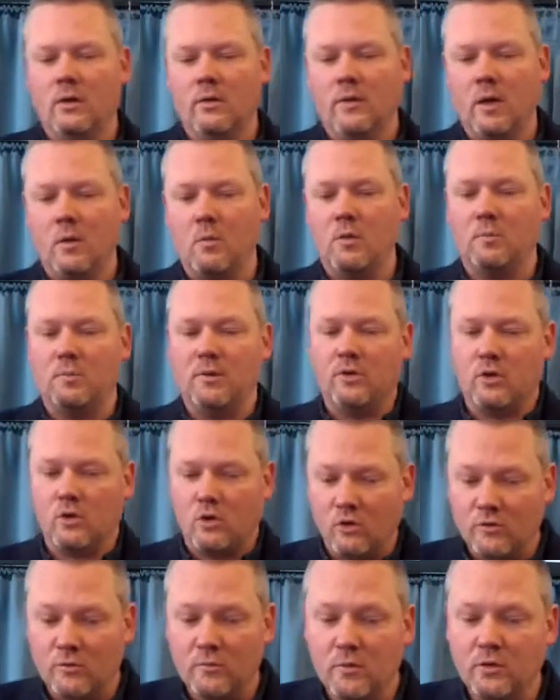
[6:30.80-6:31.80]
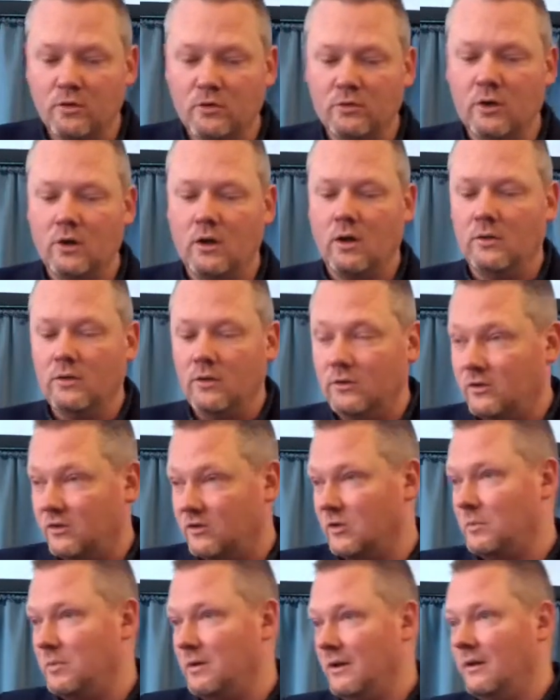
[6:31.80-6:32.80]
They would be the government and the
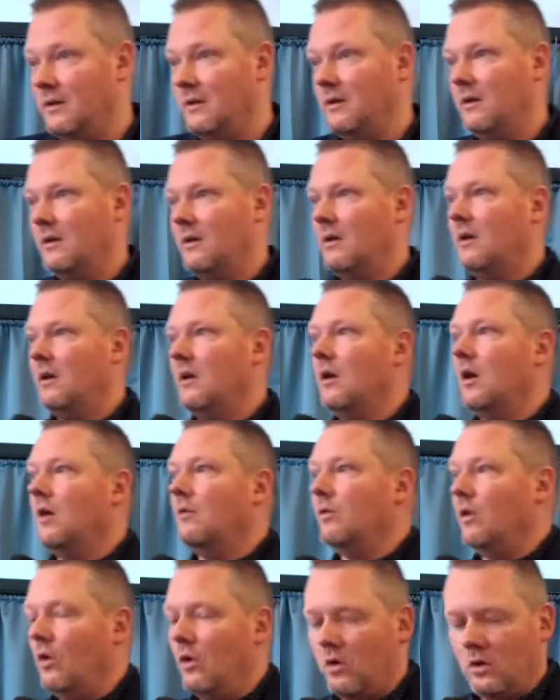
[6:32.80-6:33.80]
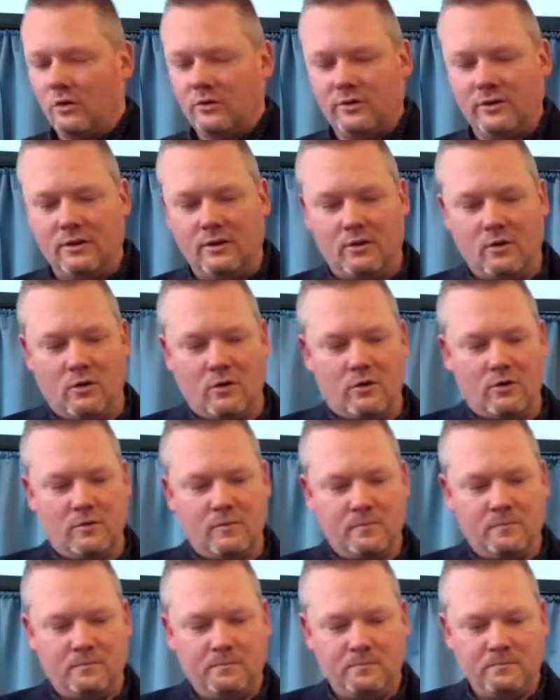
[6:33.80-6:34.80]
discipline of a local synagogue.
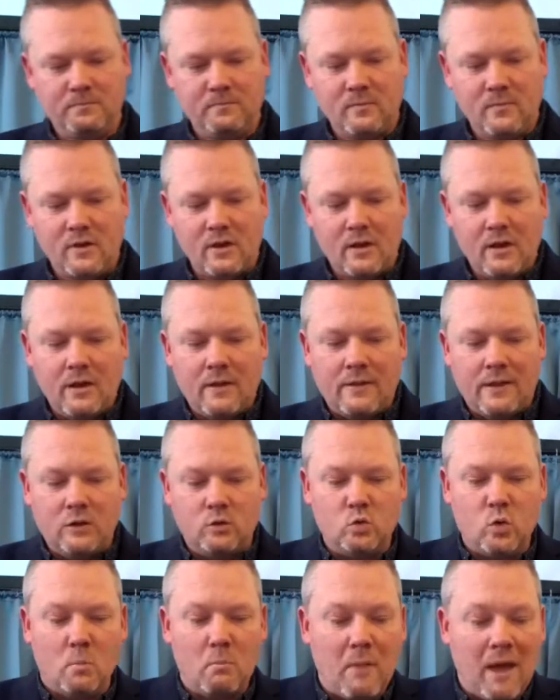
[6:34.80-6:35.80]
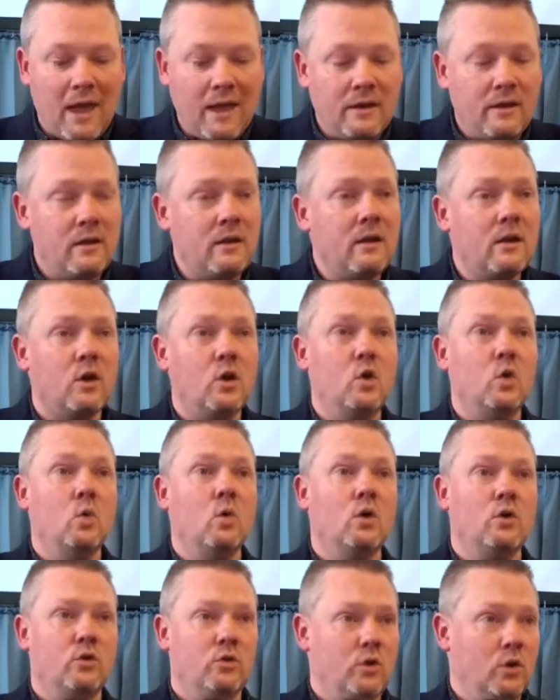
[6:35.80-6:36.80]
These were men who
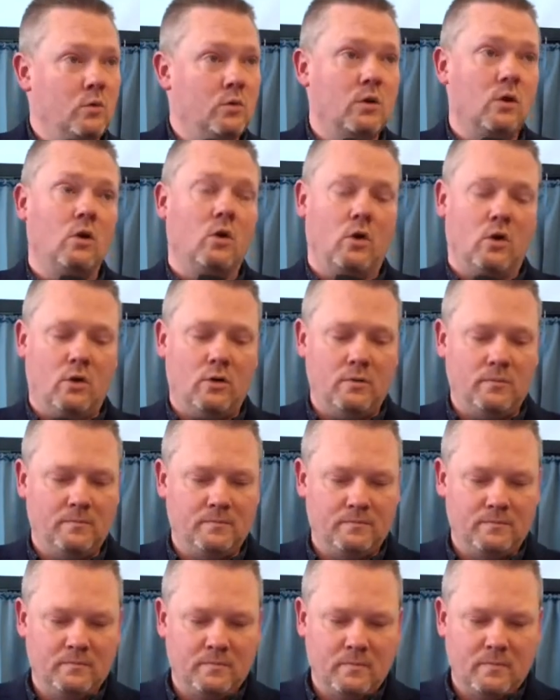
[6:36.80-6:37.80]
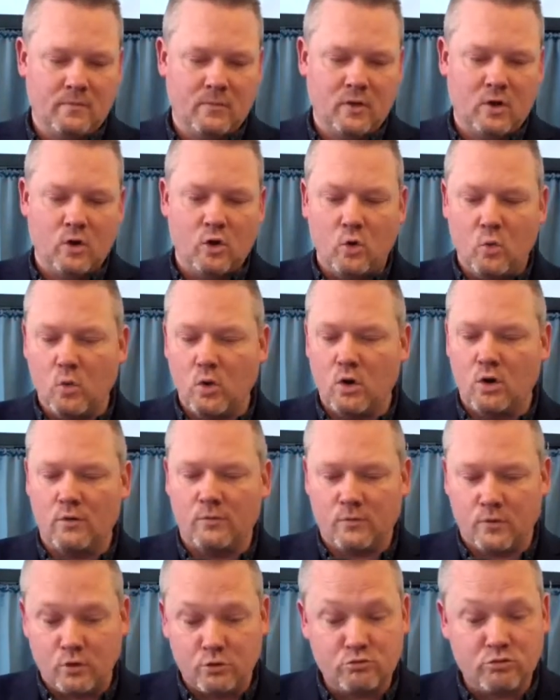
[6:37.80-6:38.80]
knew the law, who were
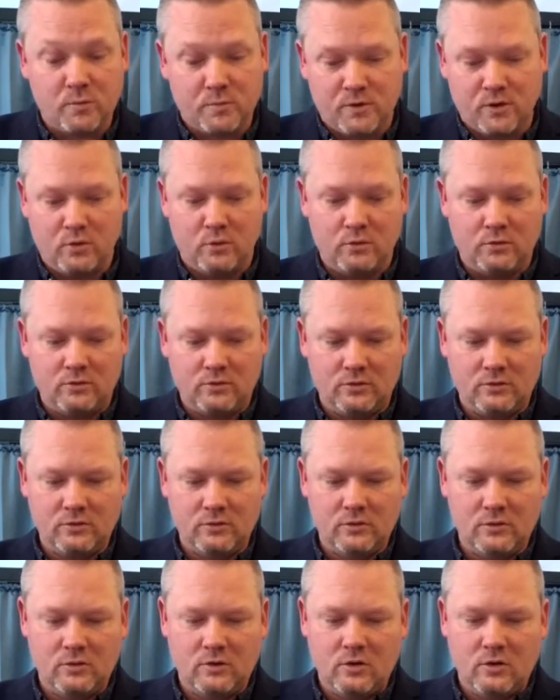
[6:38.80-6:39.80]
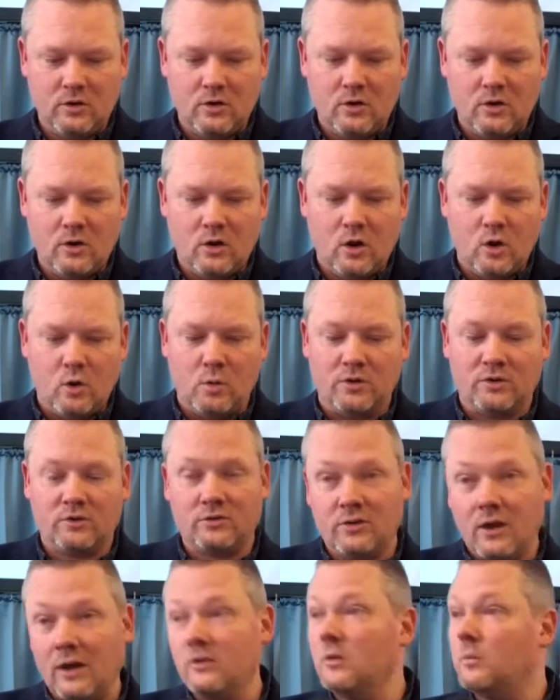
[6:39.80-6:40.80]
of good repute, who were
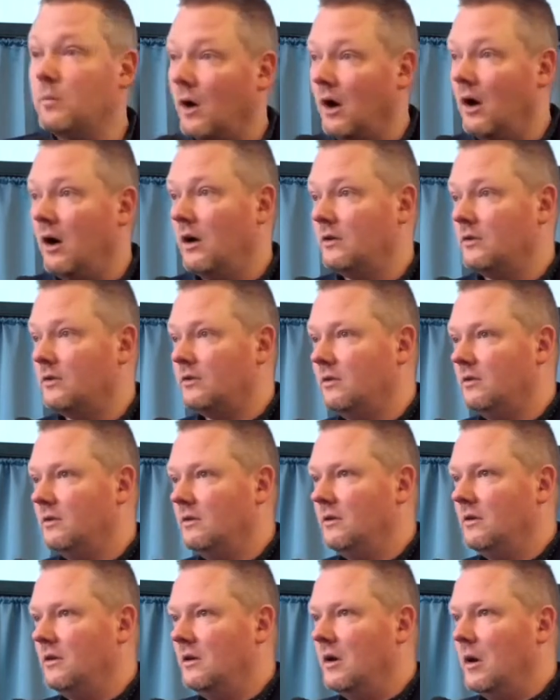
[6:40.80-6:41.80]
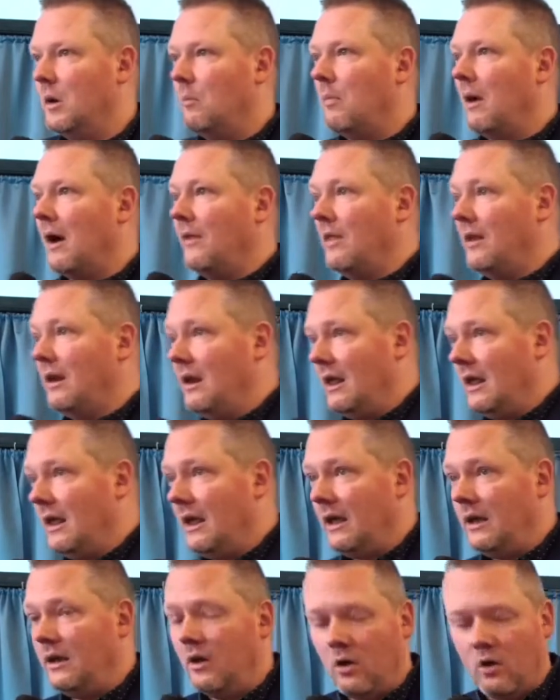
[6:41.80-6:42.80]
set apart by the
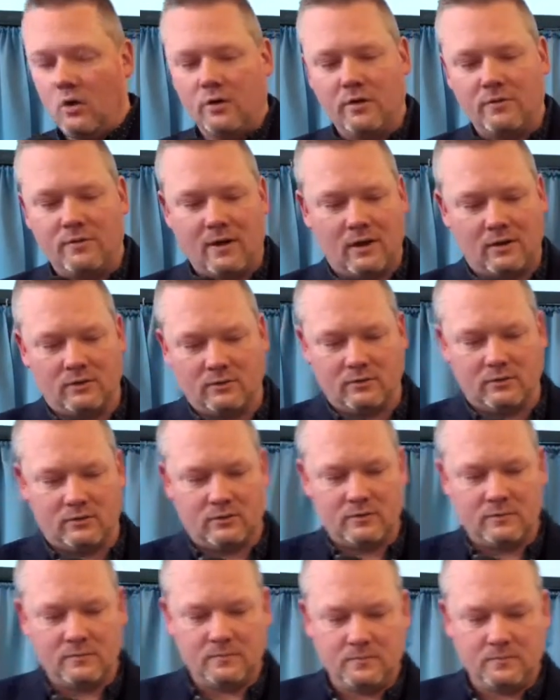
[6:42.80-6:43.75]
laying on of hands.